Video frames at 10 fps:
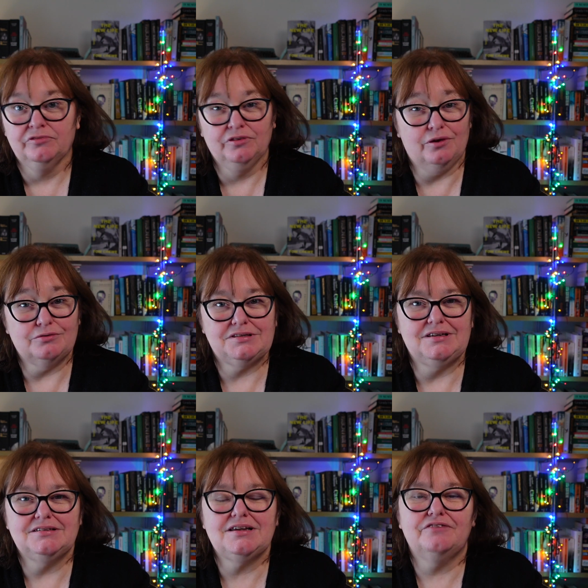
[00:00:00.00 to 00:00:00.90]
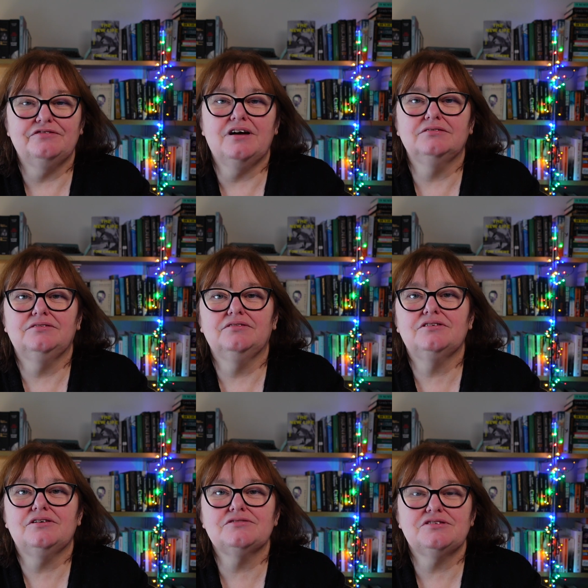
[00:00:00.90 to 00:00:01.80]
those things have
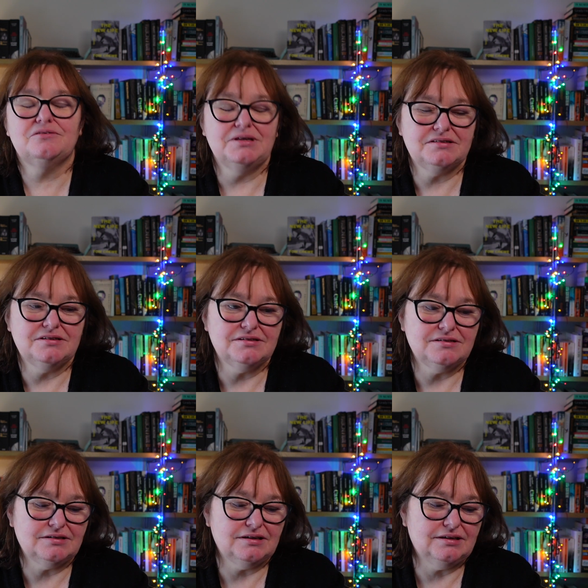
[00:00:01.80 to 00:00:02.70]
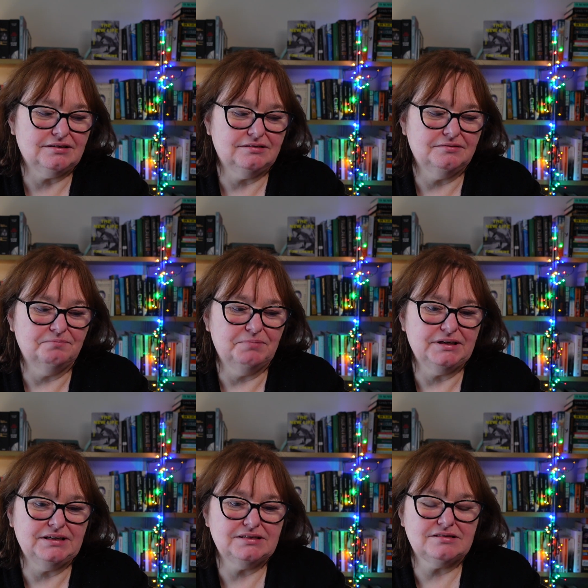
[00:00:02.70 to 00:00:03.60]
consequences.
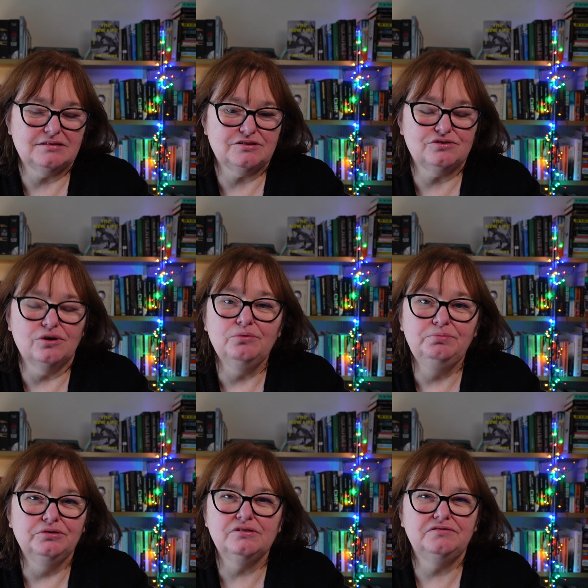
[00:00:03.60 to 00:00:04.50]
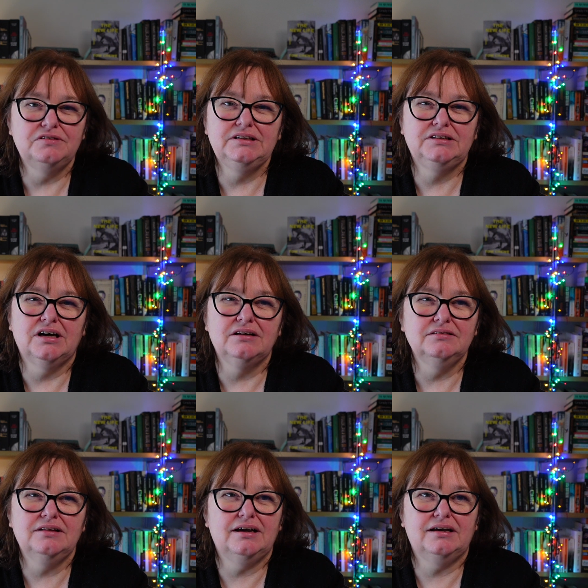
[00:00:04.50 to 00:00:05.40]
But it's so beautifully
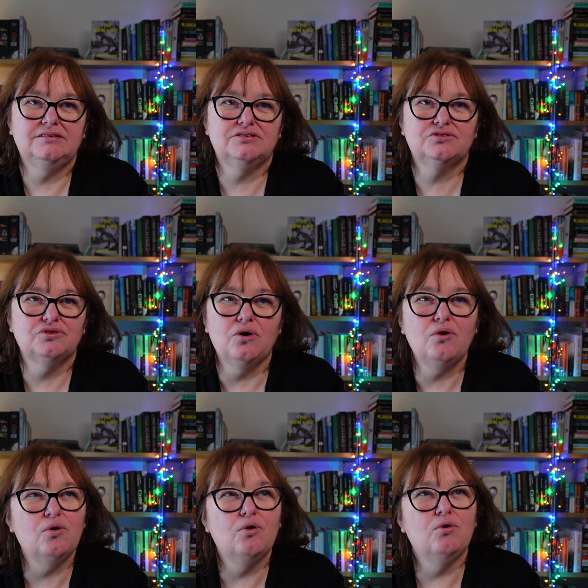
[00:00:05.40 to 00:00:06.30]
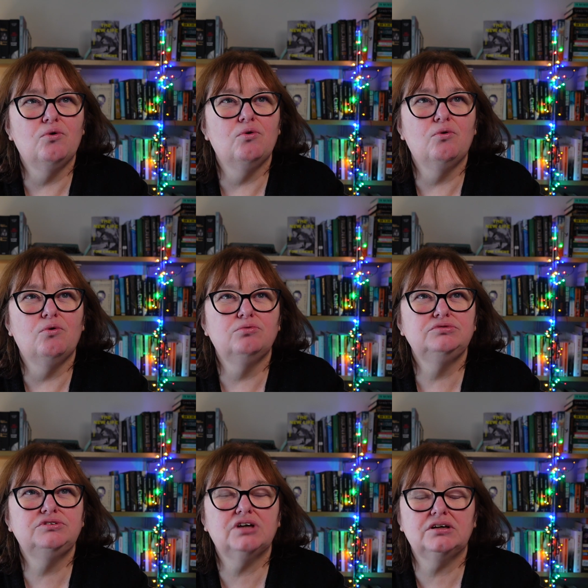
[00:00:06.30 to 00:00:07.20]
done, and so
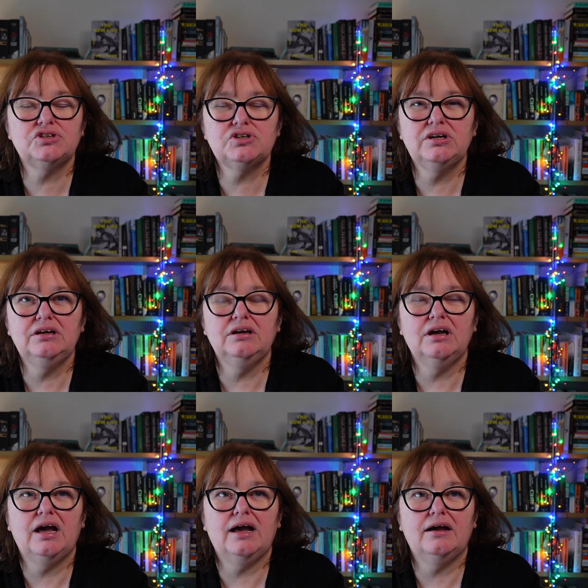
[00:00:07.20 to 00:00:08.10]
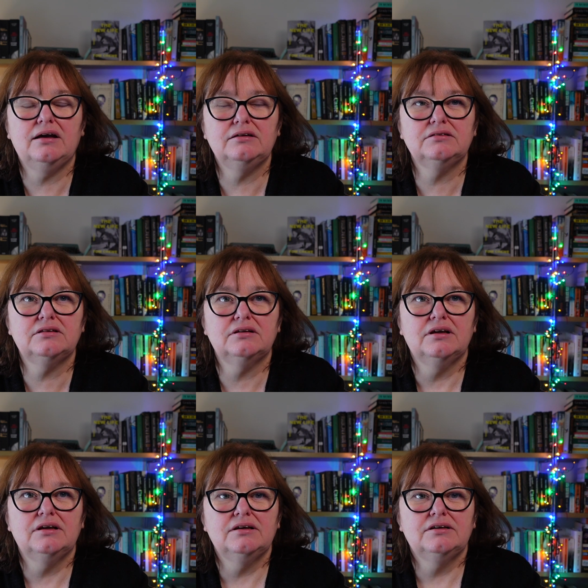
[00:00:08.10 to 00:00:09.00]
touching and
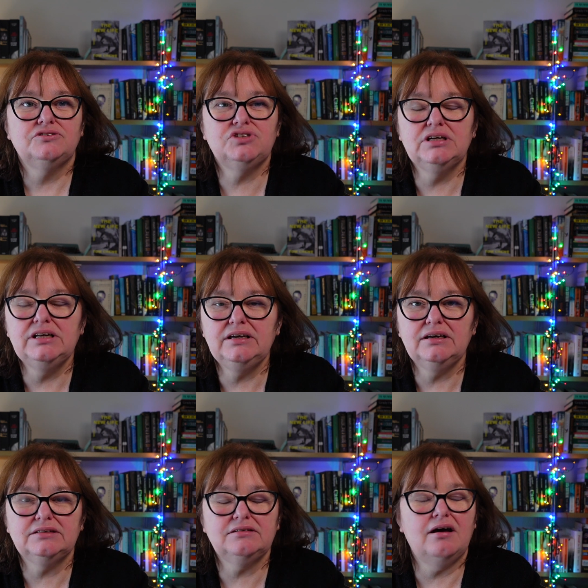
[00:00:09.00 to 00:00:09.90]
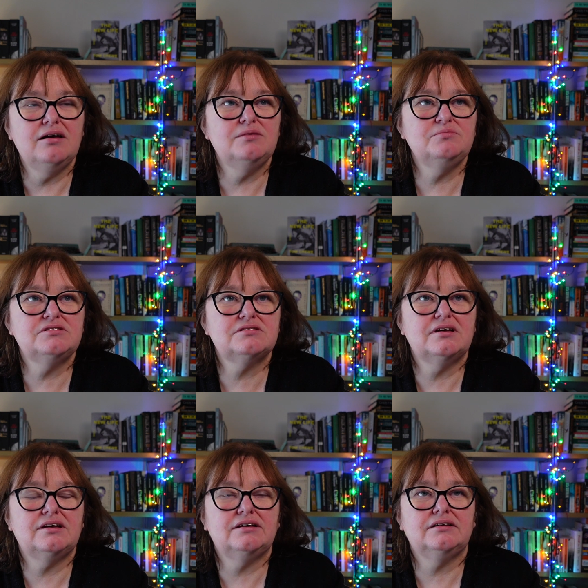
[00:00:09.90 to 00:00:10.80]
chilling at
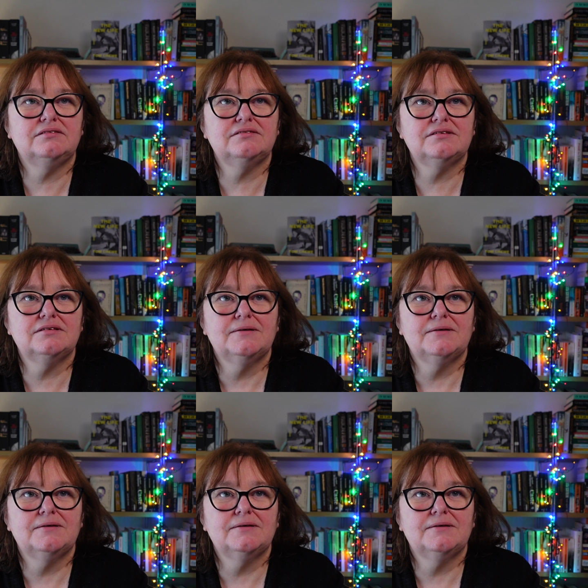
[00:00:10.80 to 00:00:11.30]
times. And